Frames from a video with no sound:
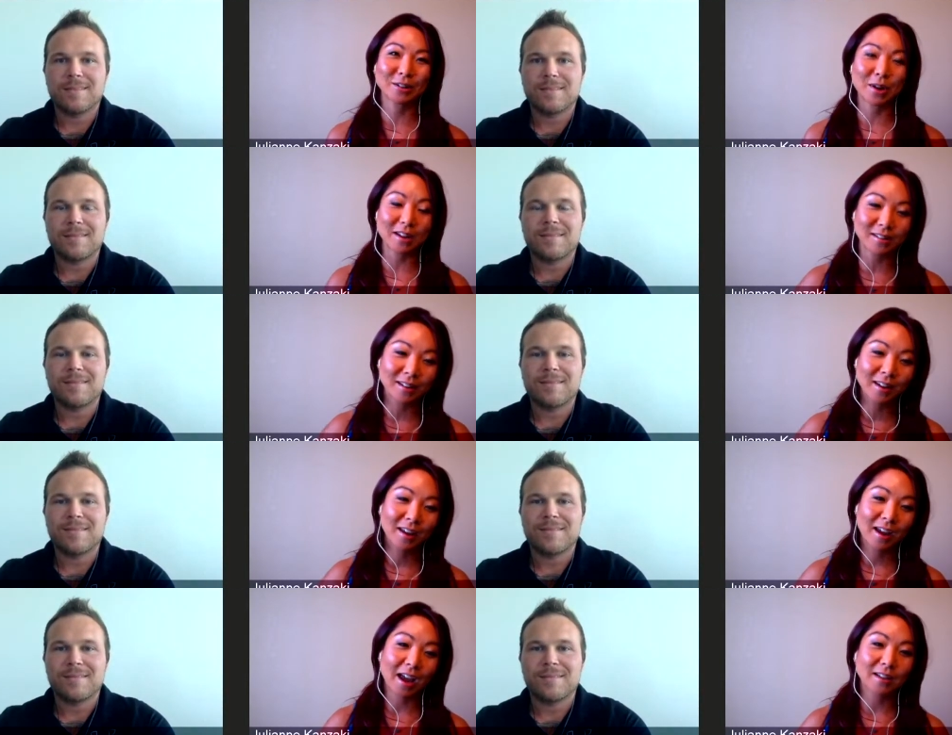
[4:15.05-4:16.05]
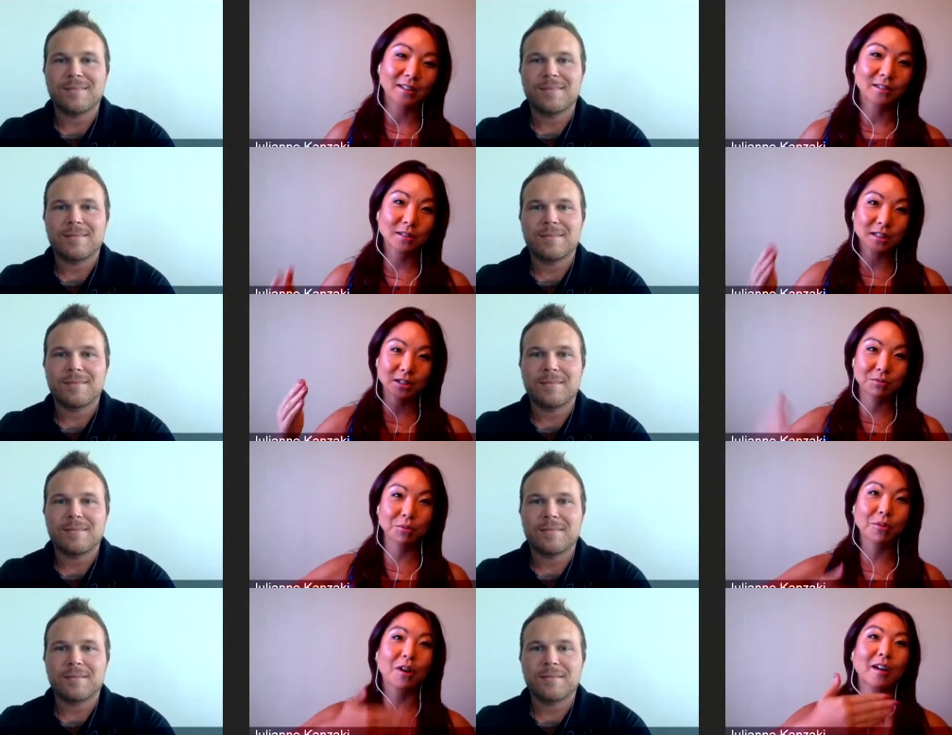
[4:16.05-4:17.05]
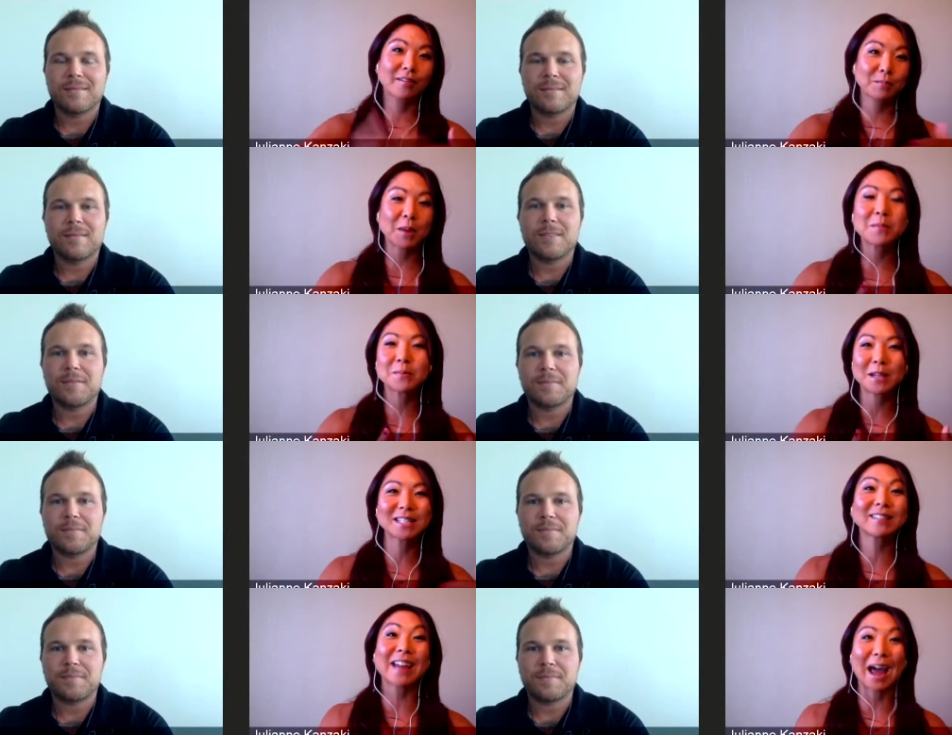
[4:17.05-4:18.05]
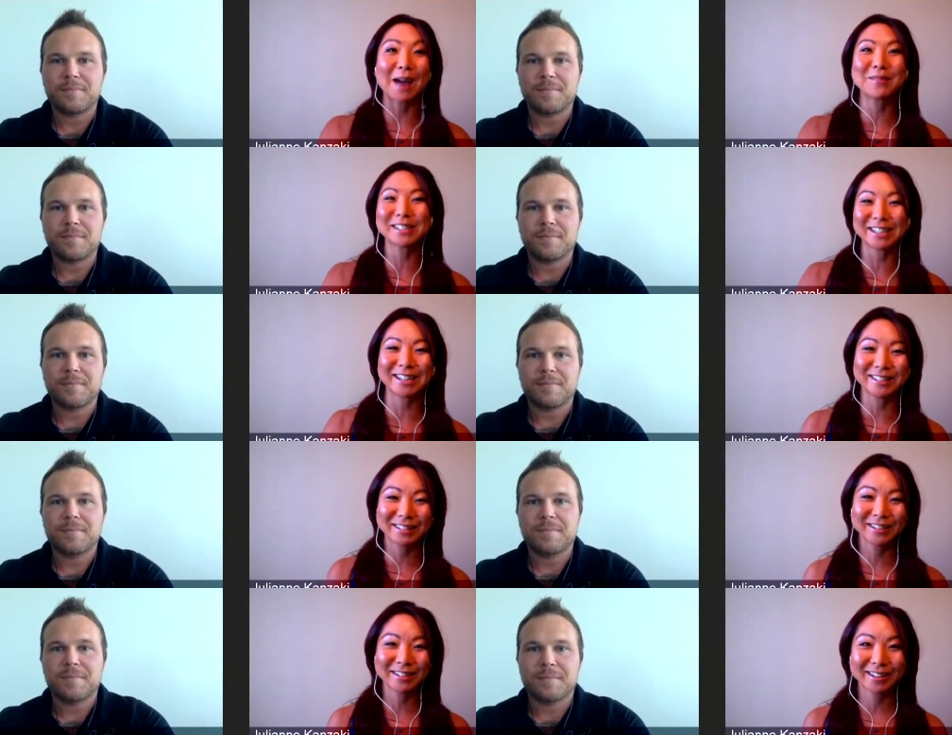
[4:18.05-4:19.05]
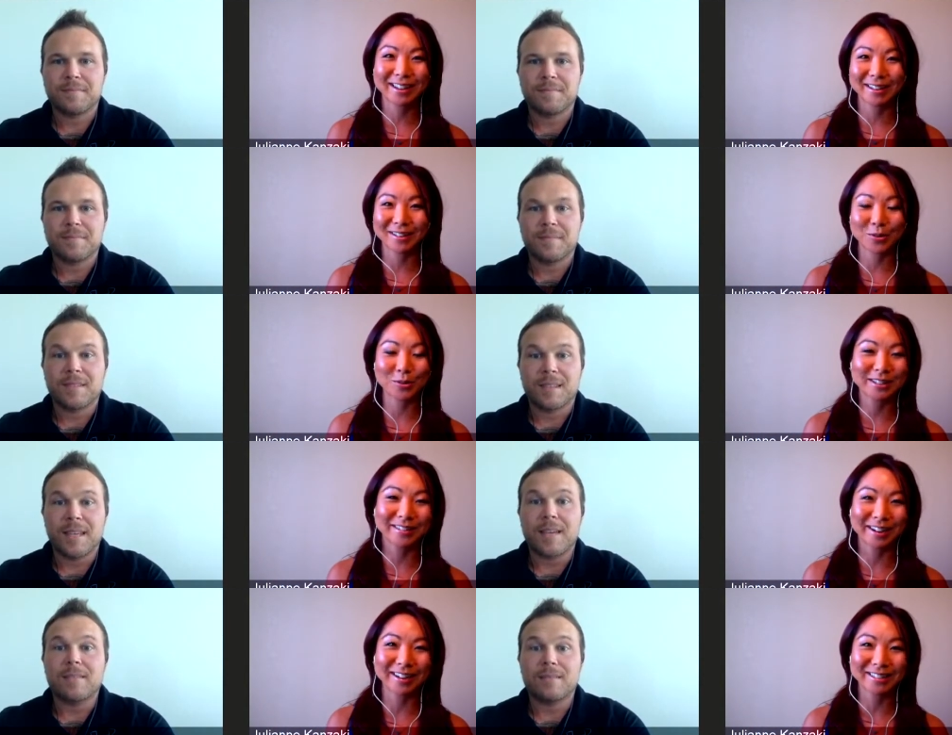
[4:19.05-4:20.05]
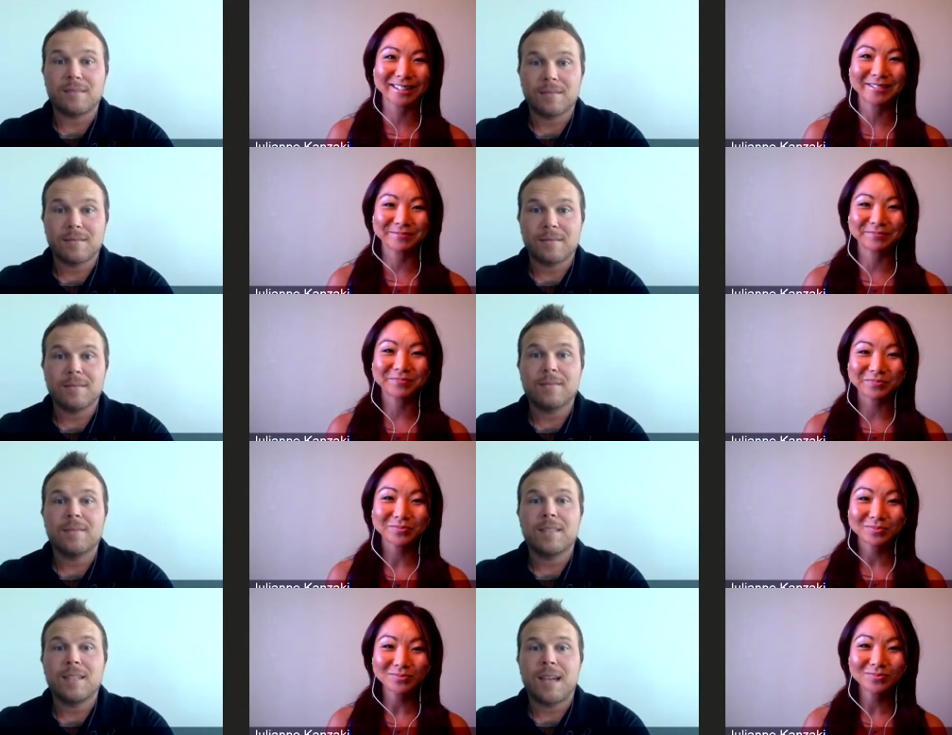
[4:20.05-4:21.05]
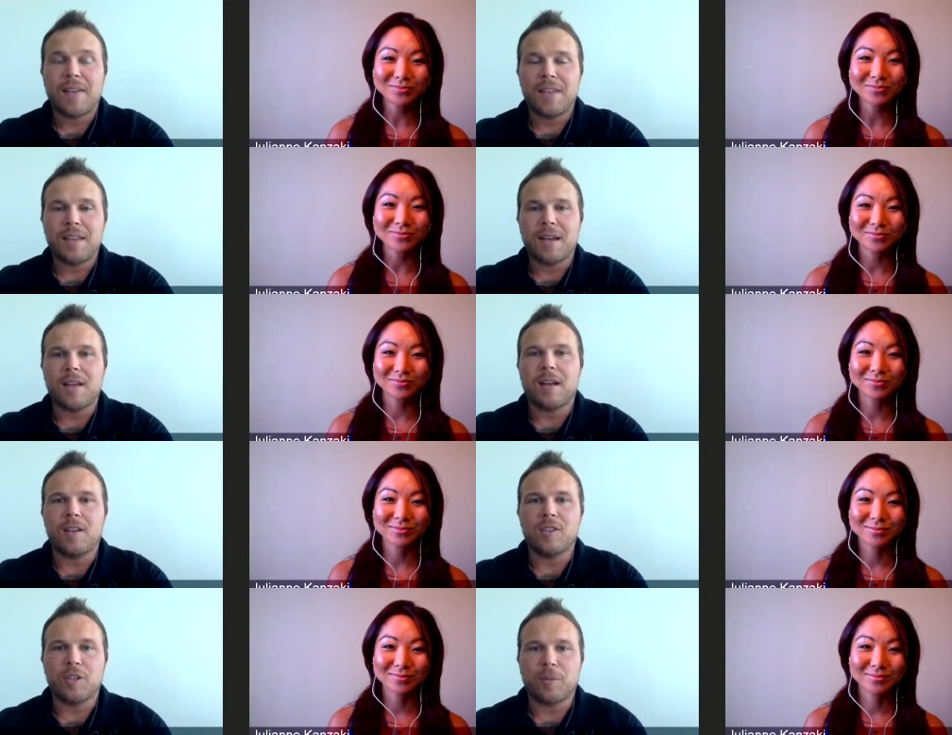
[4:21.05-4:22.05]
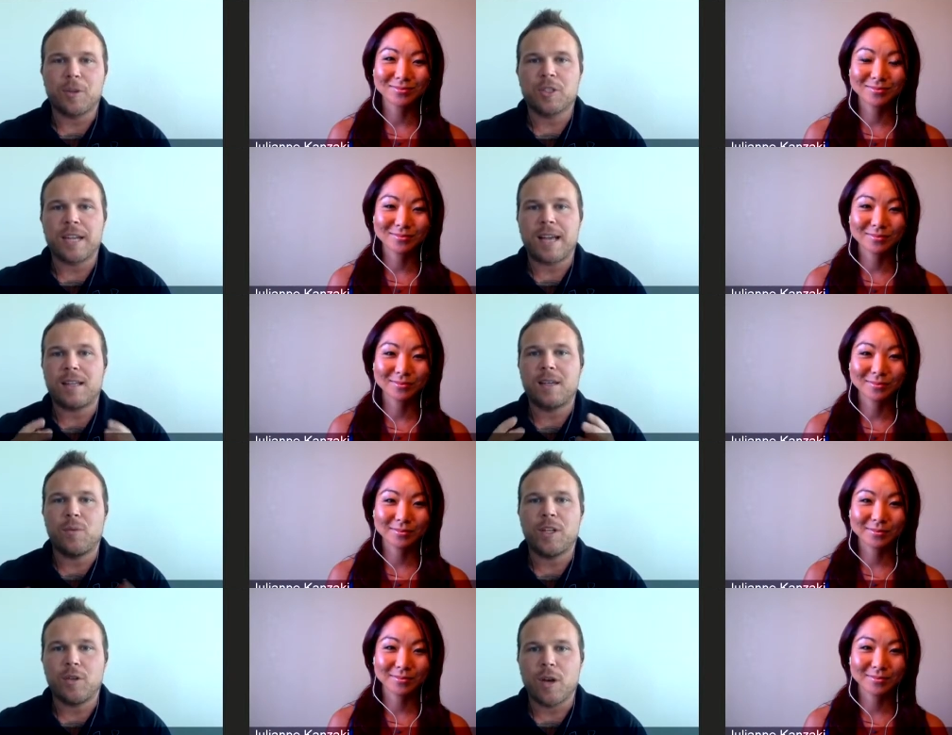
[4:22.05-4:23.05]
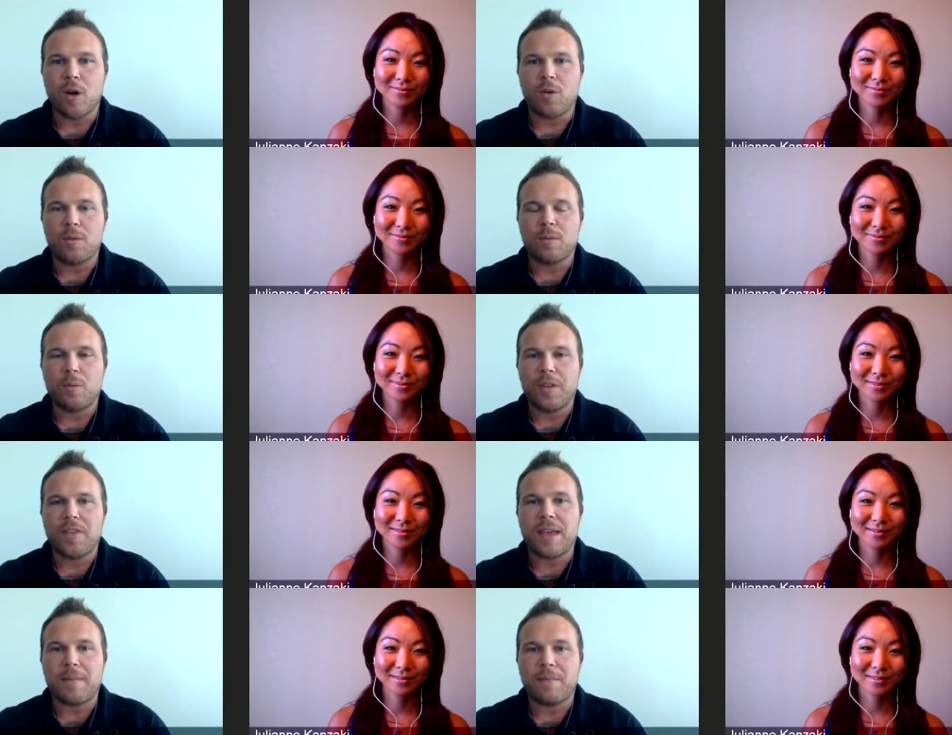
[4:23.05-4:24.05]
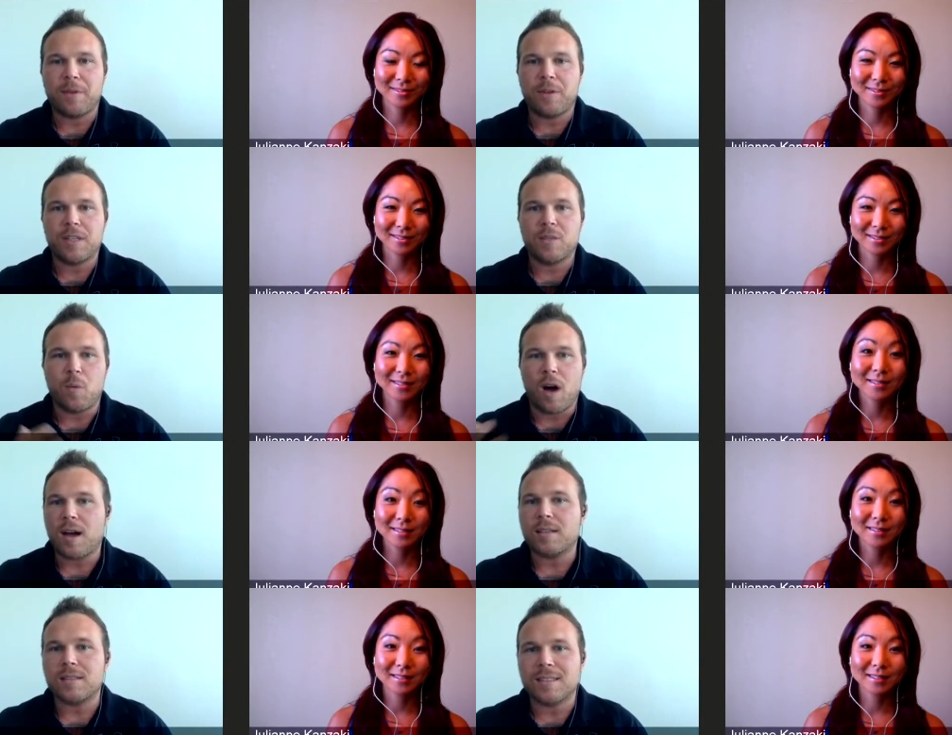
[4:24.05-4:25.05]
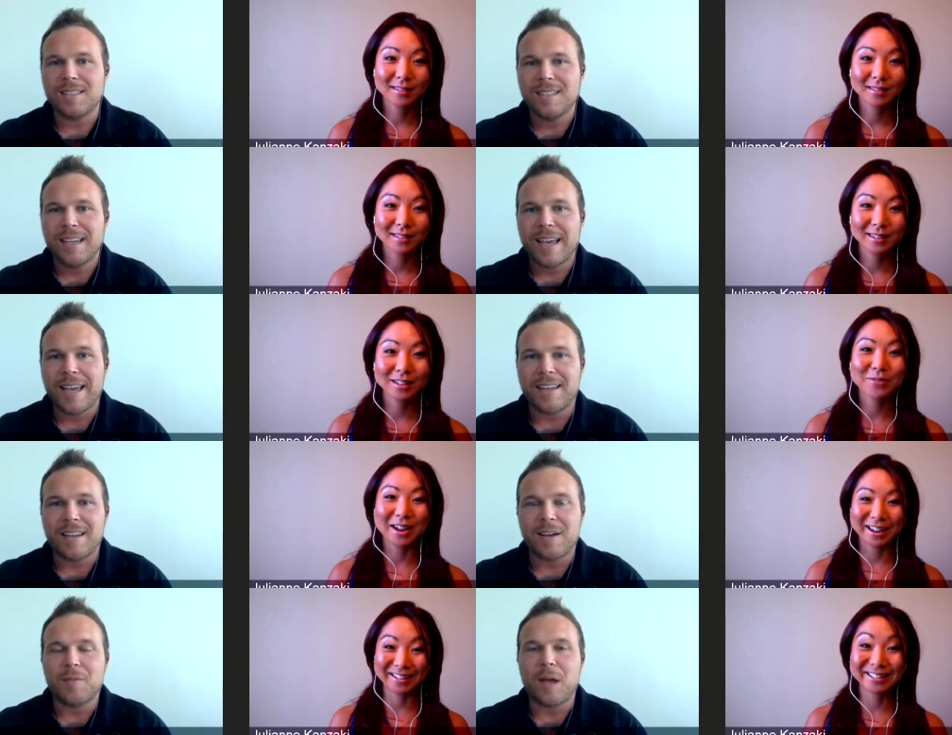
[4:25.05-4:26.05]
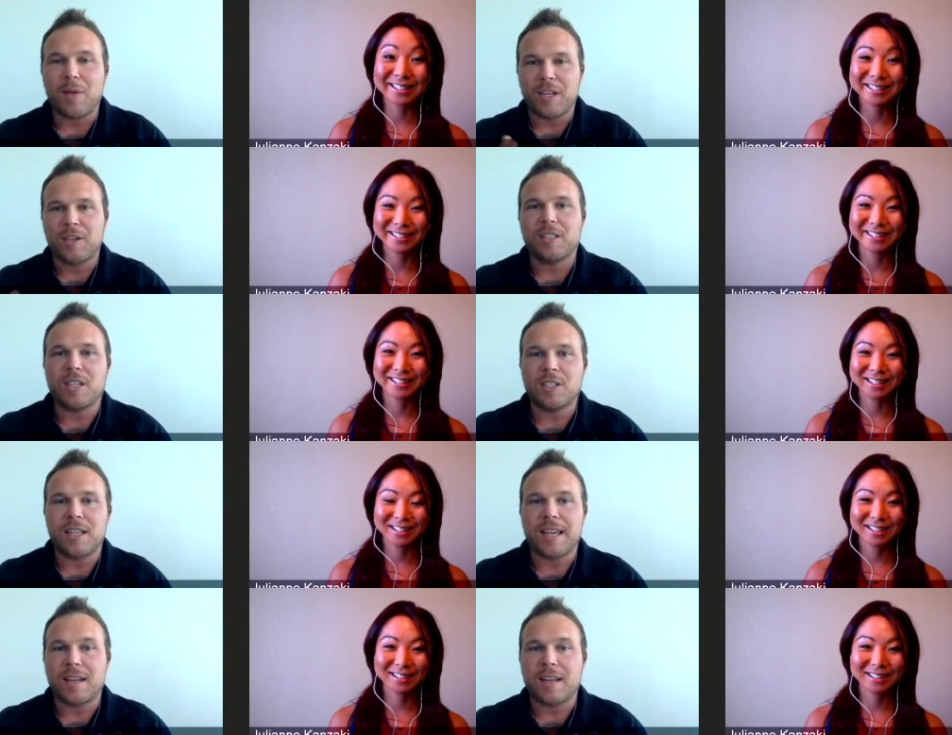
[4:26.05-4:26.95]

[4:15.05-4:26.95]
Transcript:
Speaker 1: And, and it's through the basically habit change and holding yeah. their hand.
Speaker 2: I think uh, also your personality when you go with them for these walks, and uh, right. uh, I want you to touch on that